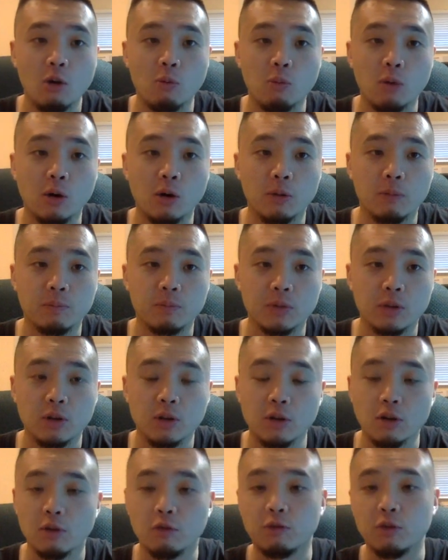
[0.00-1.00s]
Well,
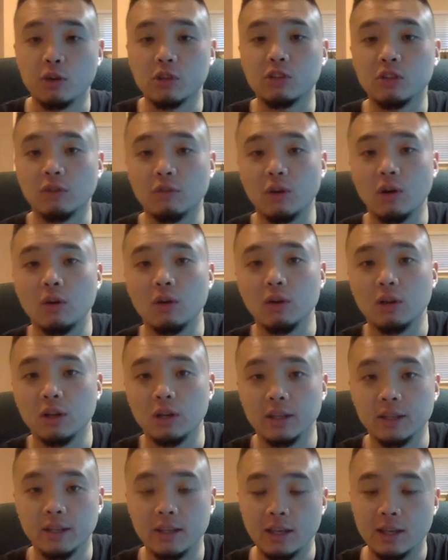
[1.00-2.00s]
first of all,
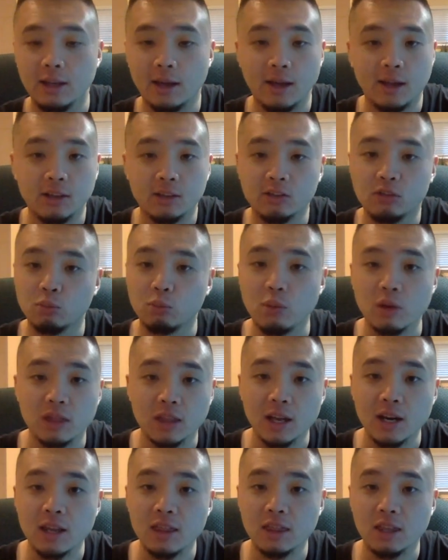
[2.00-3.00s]
as with
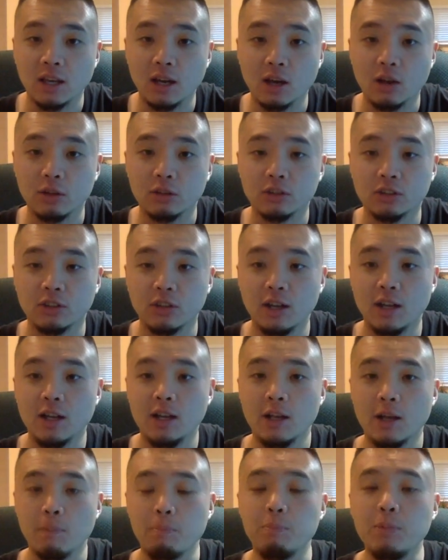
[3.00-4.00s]
anything else,
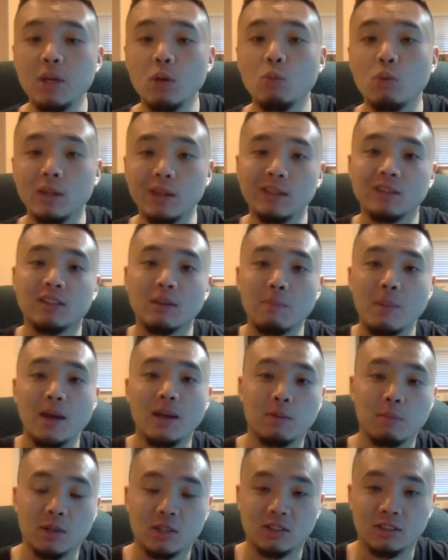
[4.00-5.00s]
be willing to
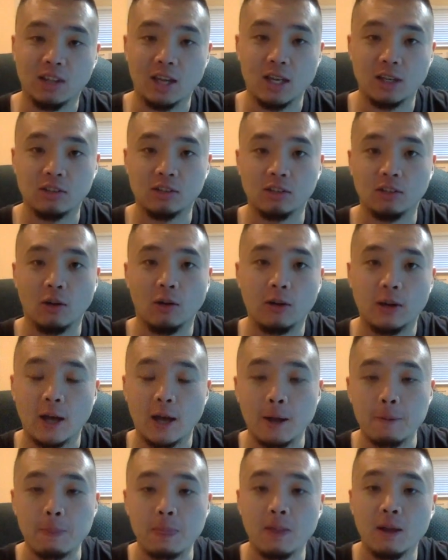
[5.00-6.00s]
make mistakes,
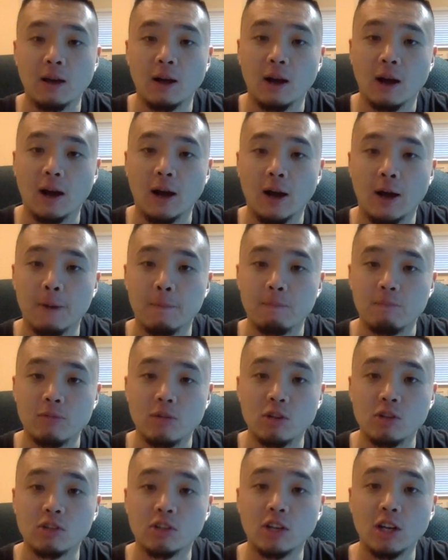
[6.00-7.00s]
okay?
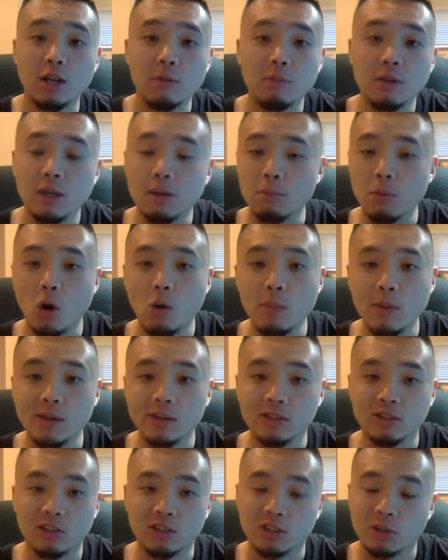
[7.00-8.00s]
There's going to be
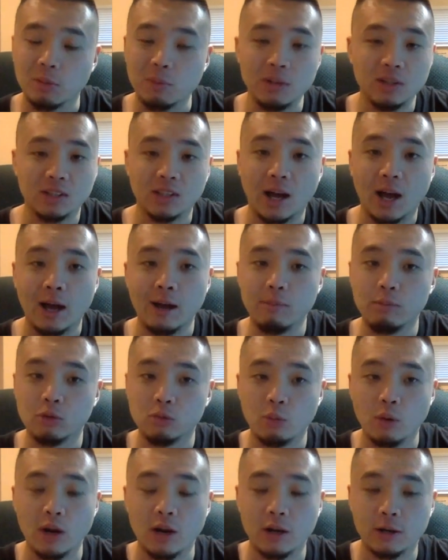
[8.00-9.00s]
moments, there's going to be times
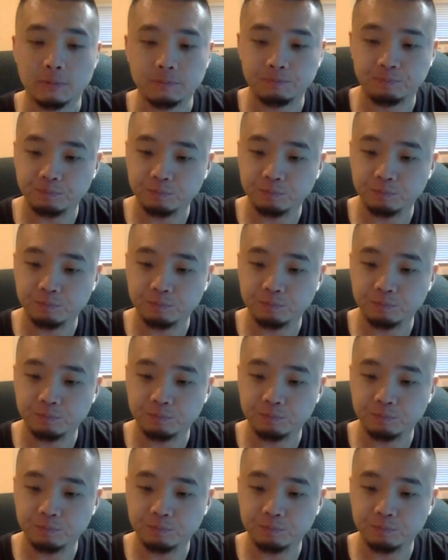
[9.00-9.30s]
where